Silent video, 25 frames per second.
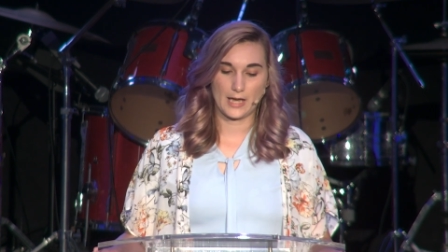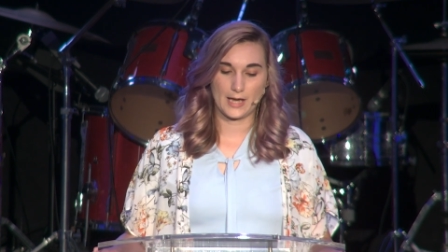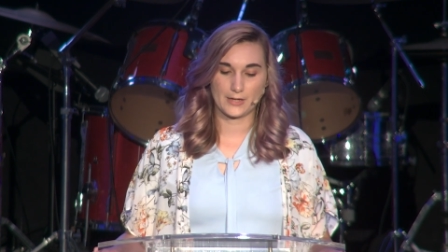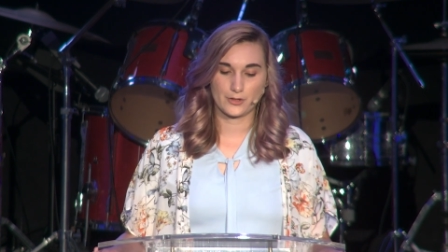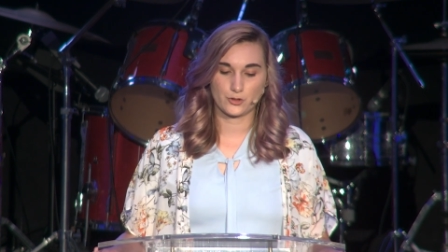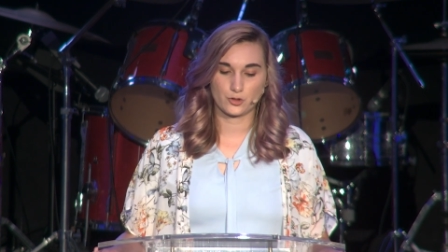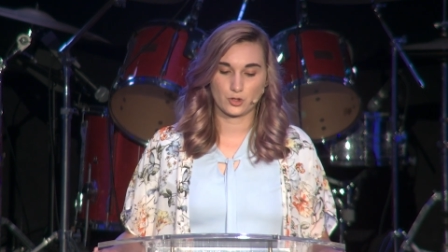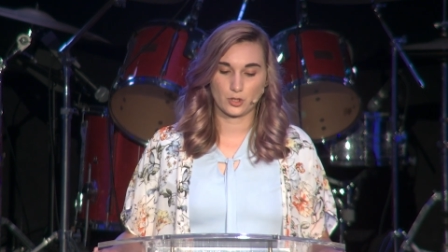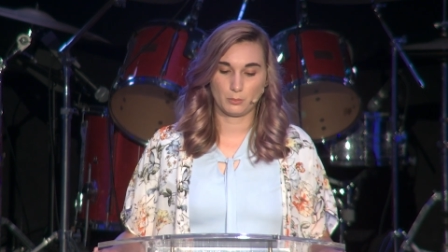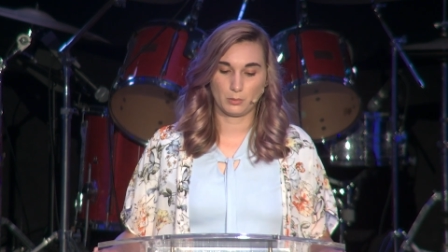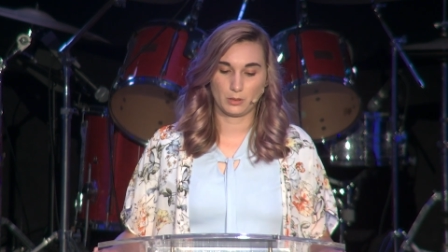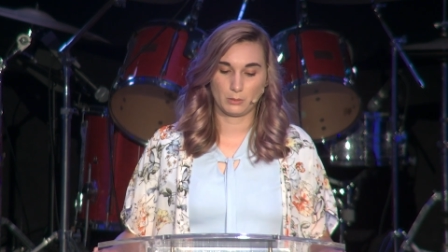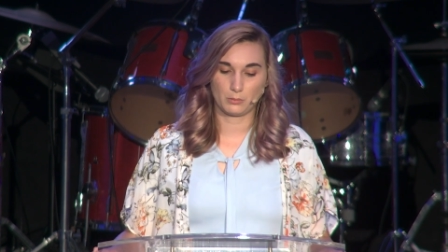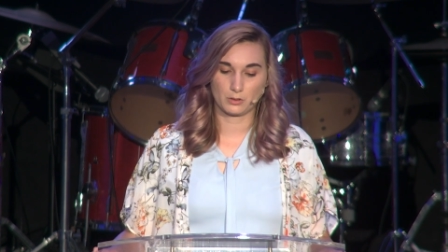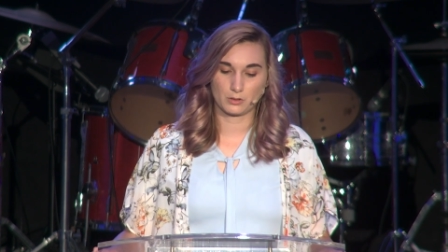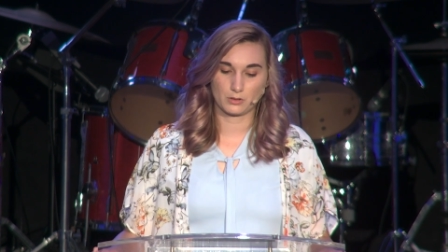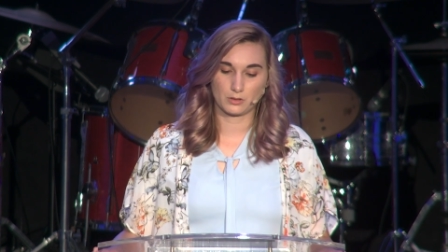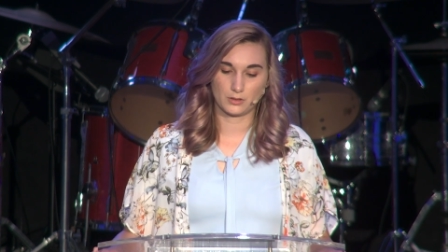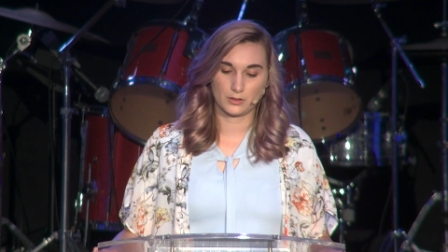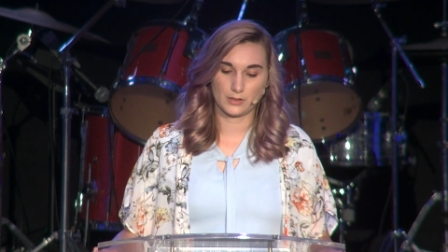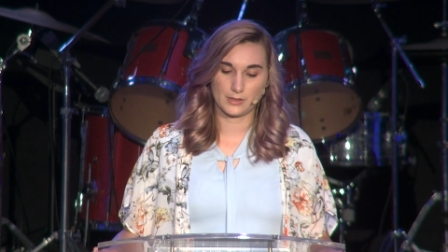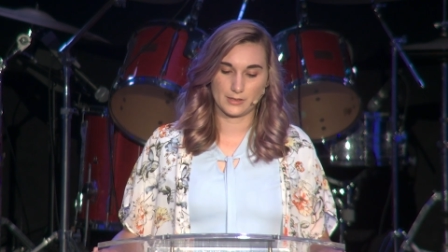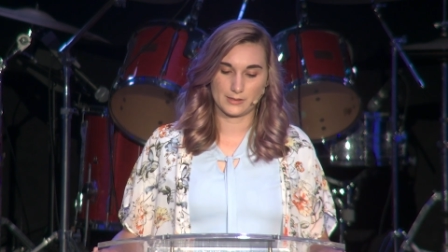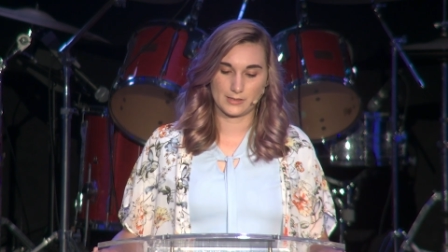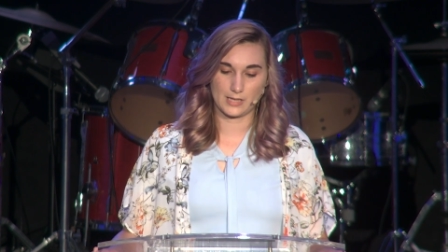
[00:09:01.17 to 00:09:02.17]
extra
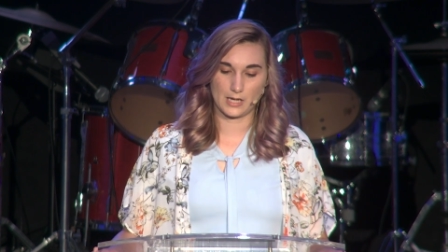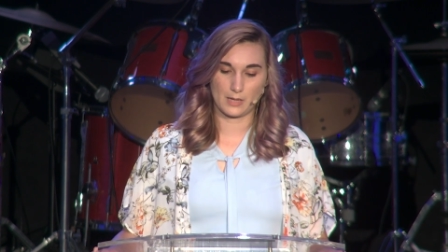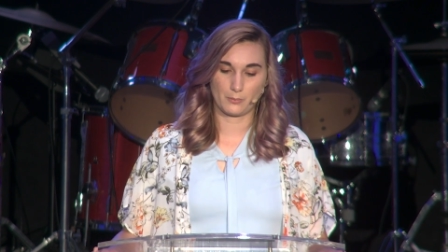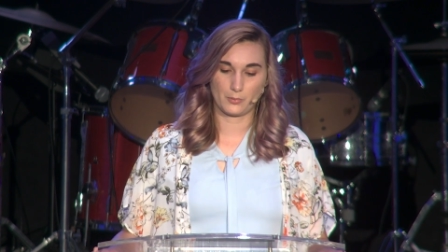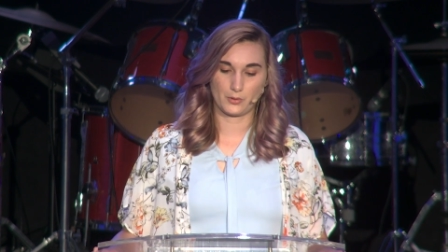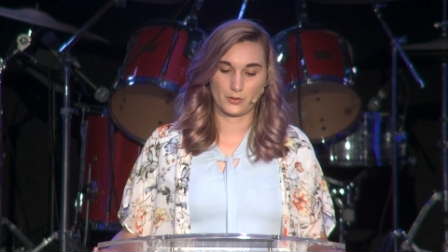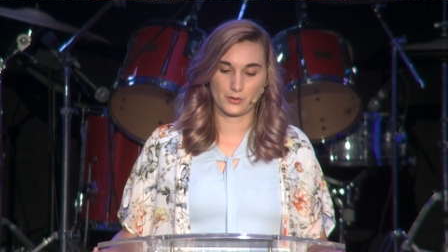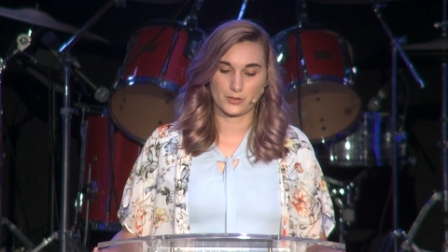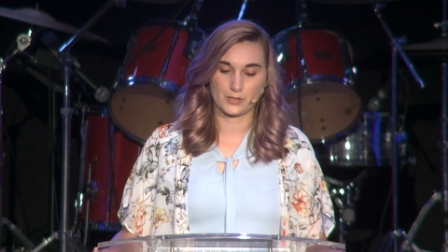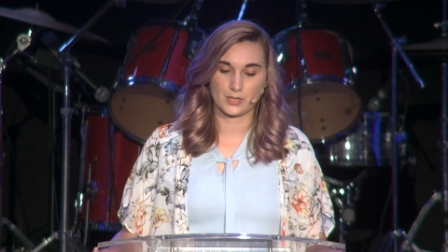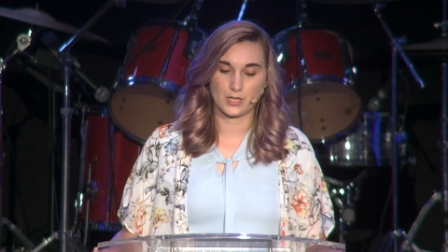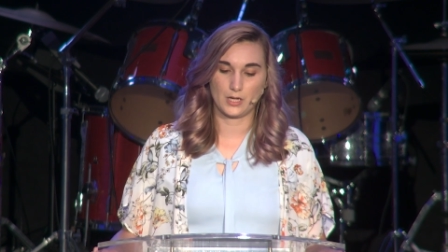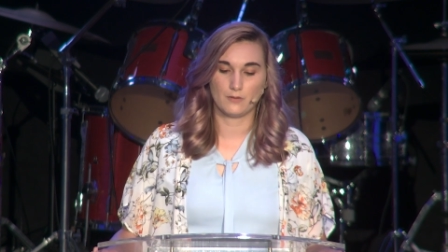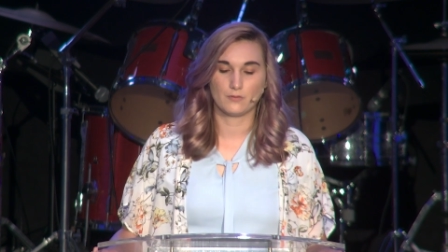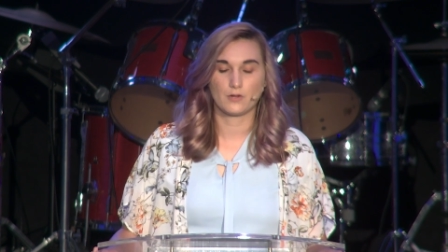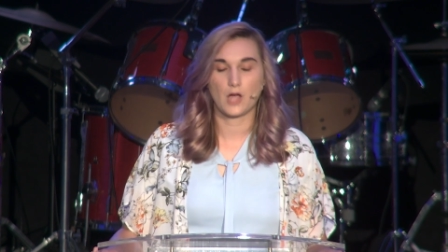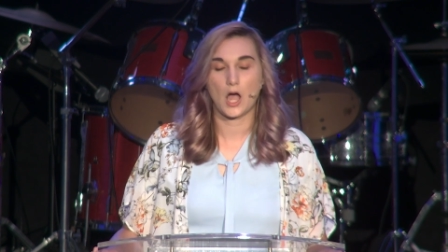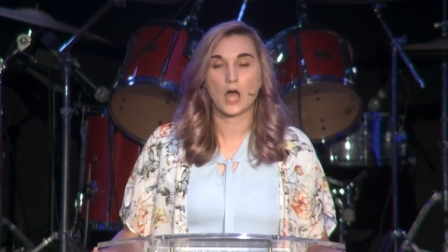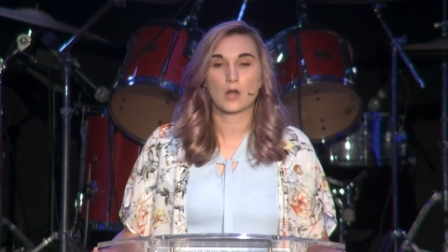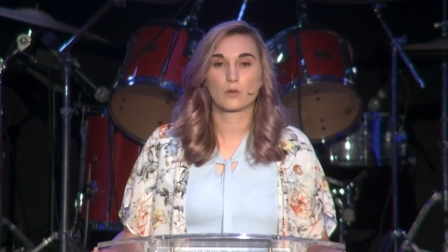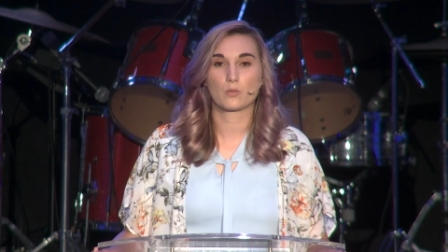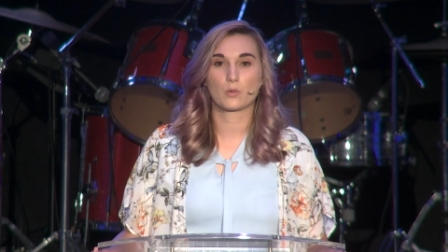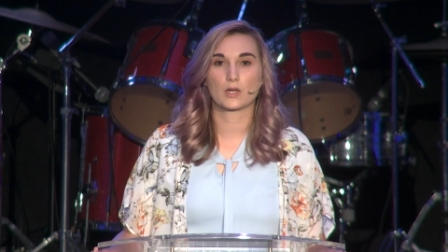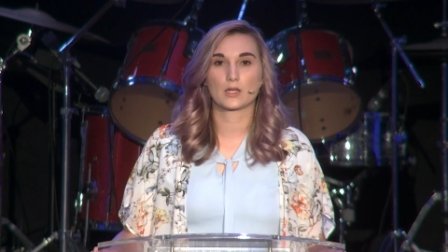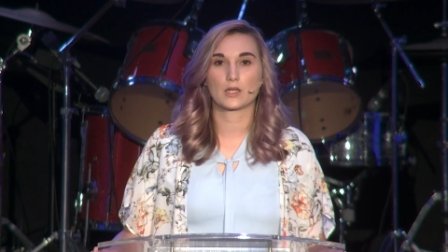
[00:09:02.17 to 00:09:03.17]
biblical examples of
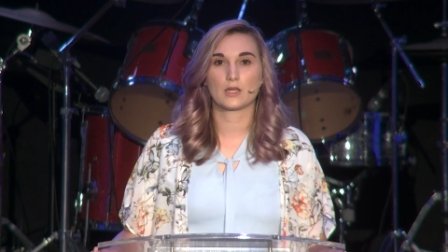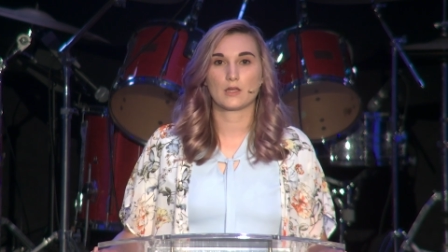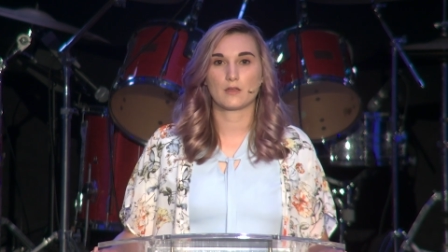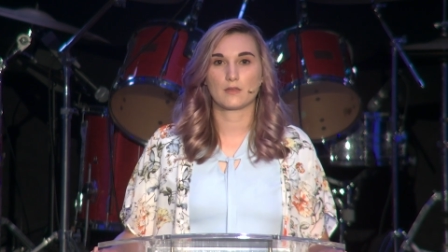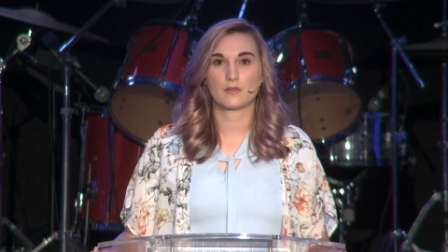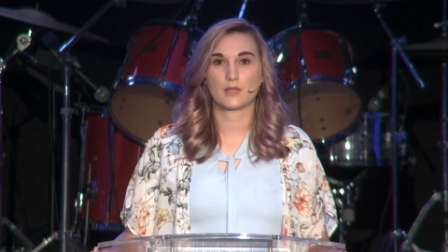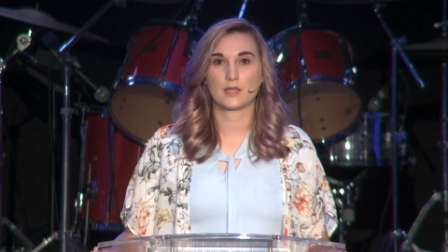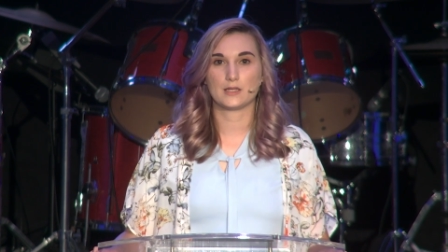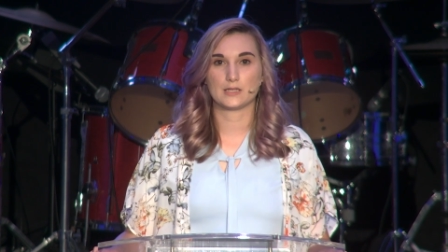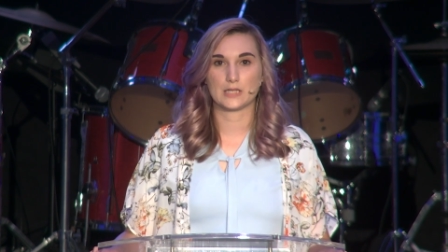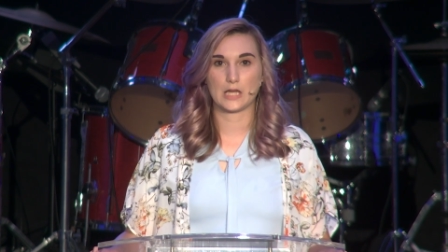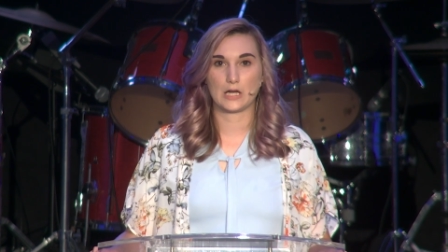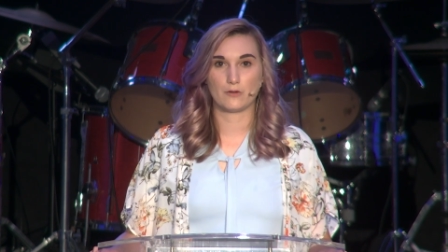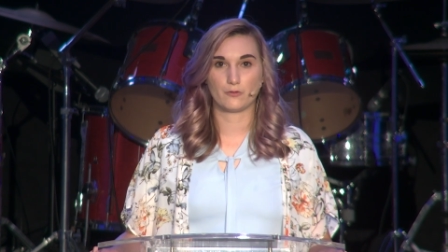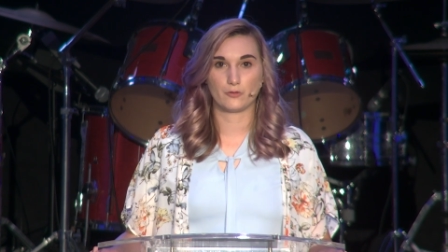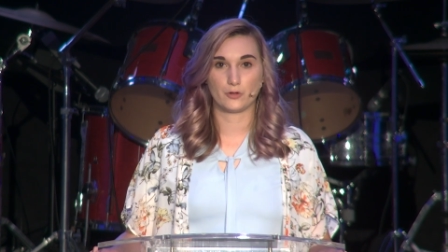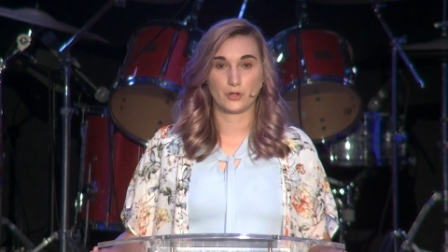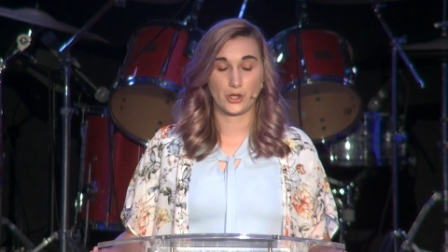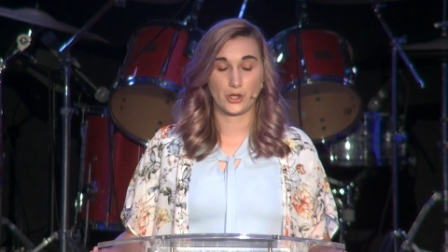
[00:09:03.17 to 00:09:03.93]
God working things out